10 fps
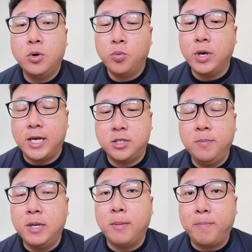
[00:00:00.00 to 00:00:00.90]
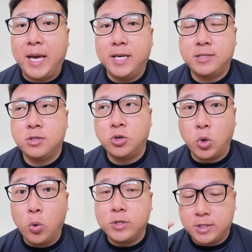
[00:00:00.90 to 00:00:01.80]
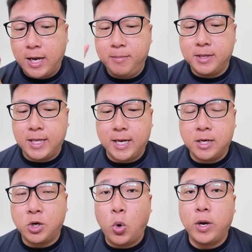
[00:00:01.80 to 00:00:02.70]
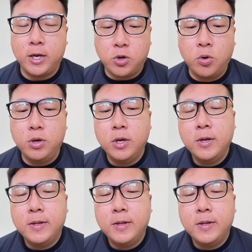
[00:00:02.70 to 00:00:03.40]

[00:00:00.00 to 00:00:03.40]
would actually be the best Ghost type attacker, quote unquote.